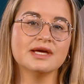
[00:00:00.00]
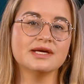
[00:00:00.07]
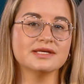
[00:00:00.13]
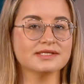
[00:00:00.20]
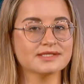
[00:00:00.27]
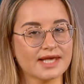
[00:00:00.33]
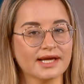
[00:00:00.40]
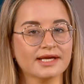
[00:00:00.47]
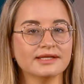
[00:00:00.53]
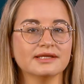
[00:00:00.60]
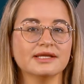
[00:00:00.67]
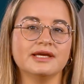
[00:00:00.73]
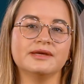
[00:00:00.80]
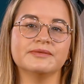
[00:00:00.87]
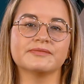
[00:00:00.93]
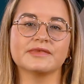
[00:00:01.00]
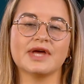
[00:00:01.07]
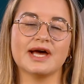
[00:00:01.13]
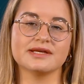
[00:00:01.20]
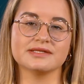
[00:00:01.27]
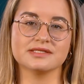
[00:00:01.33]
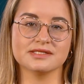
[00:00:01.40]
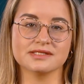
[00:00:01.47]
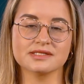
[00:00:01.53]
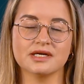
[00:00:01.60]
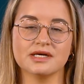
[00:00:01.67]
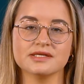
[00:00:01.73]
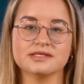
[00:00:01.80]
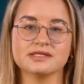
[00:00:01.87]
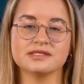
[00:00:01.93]
Secondly, as
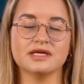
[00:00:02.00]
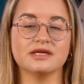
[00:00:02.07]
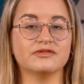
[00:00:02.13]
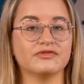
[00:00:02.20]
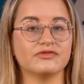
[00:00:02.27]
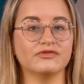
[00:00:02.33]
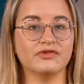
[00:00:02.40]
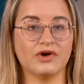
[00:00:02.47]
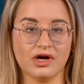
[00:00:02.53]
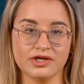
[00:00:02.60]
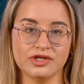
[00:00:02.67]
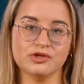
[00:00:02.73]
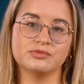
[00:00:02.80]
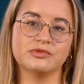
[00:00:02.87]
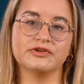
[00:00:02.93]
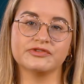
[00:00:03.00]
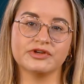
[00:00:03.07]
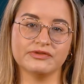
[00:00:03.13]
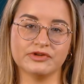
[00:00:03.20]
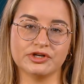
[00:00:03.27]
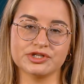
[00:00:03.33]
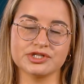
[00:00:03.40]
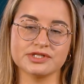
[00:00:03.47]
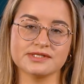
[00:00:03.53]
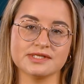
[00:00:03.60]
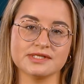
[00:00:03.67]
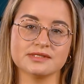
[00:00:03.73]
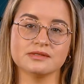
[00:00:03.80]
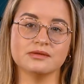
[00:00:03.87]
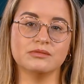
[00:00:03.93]
discussed, if volume of conversions
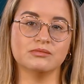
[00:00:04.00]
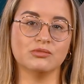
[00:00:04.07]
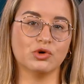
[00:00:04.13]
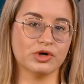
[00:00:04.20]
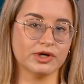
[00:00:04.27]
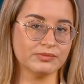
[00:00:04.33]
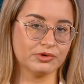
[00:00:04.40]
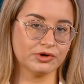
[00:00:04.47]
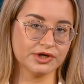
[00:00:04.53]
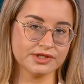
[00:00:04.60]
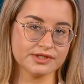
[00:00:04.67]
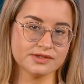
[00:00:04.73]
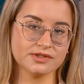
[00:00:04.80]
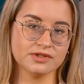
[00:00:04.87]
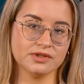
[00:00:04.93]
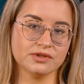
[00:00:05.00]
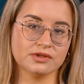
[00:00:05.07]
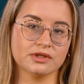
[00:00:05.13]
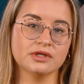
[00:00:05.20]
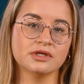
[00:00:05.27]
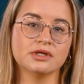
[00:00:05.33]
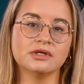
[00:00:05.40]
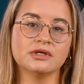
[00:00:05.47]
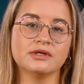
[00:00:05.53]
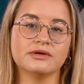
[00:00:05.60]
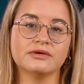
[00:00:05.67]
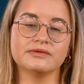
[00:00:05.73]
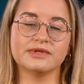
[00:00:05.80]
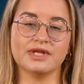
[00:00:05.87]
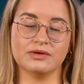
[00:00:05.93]
is more important to you
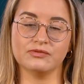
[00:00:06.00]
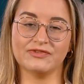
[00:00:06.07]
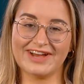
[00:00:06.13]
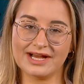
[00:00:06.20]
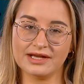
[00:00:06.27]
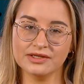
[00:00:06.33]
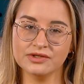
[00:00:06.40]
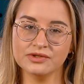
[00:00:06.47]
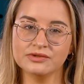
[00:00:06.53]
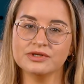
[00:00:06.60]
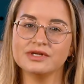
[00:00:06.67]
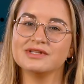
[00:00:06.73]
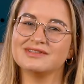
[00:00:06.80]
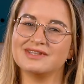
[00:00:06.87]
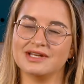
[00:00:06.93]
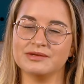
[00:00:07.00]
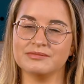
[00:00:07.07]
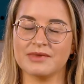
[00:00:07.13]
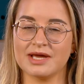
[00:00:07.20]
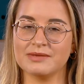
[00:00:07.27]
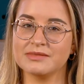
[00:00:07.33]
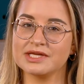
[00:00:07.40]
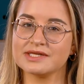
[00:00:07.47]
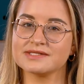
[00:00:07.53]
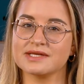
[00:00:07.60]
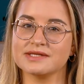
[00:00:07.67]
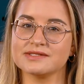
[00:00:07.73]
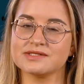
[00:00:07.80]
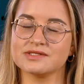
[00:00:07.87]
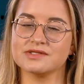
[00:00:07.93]
than value, then it might make
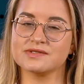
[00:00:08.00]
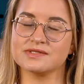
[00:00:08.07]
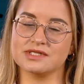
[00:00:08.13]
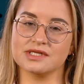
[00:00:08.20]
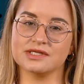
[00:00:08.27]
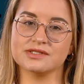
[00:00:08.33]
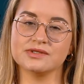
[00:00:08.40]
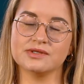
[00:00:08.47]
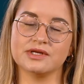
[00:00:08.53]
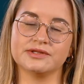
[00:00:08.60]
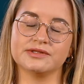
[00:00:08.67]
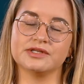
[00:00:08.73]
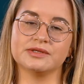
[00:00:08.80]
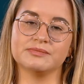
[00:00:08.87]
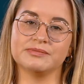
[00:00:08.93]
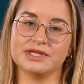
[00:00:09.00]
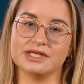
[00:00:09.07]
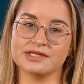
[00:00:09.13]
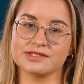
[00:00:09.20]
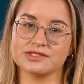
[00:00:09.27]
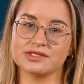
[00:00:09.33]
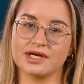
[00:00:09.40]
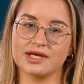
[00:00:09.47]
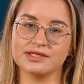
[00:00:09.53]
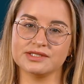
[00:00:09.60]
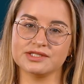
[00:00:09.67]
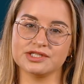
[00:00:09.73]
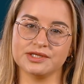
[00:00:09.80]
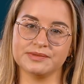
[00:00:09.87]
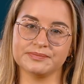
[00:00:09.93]
sense to stick to another bidding
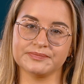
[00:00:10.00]
strategy.